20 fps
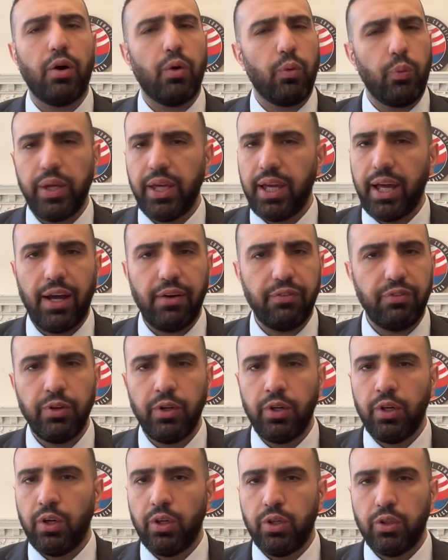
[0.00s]
We have
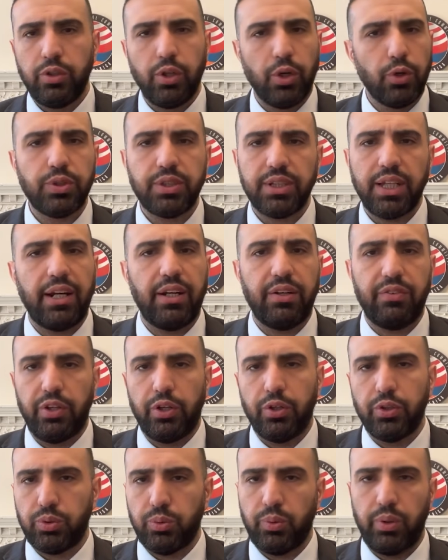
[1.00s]
no sight of
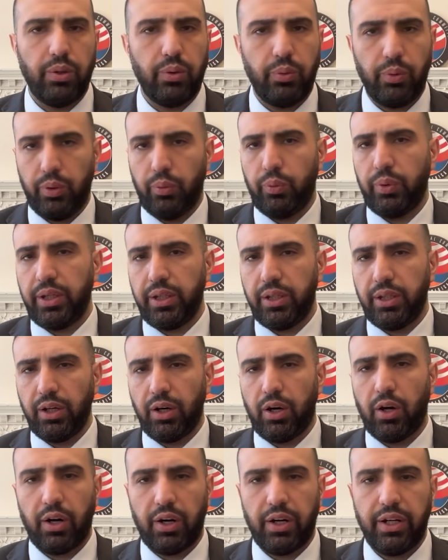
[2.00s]
those. We
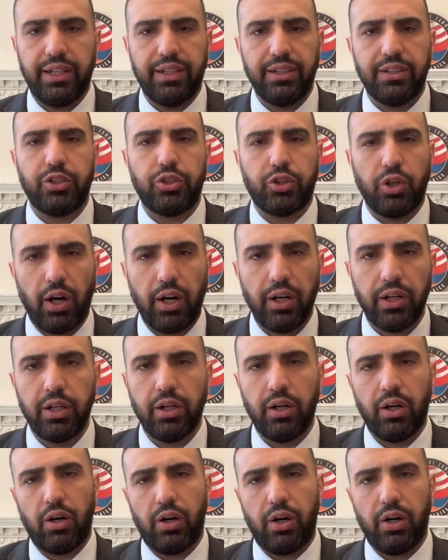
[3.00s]
are in the
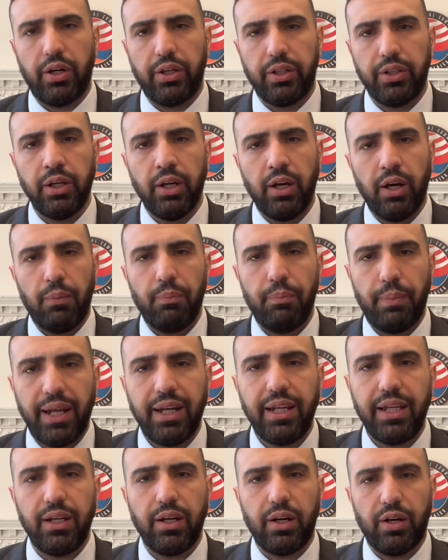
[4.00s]
dark on
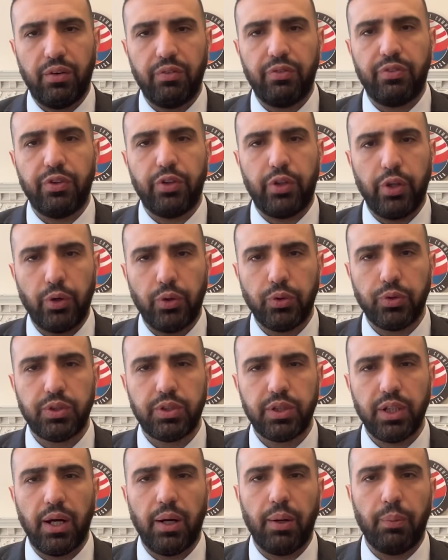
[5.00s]
many of those
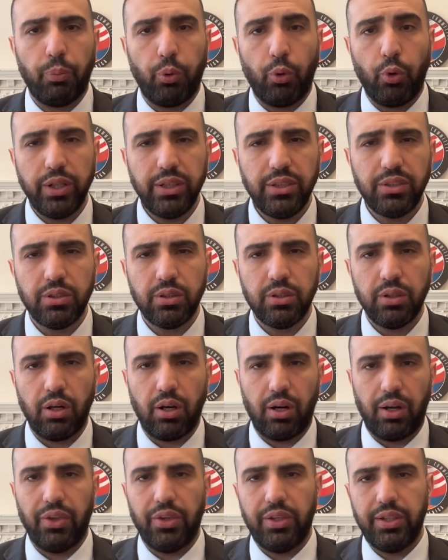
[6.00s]
points
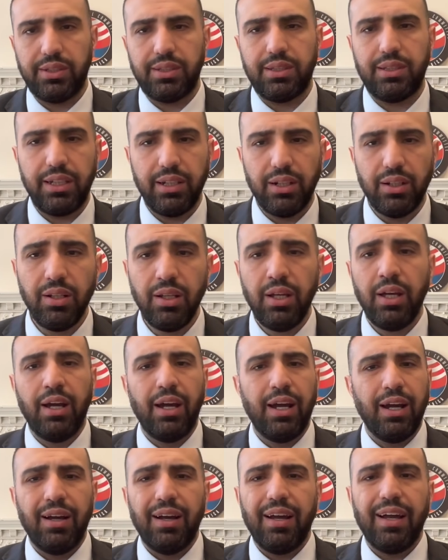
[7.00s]
on this deal.
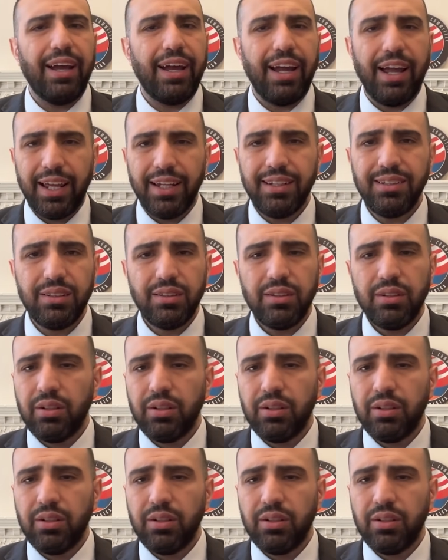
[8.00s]
And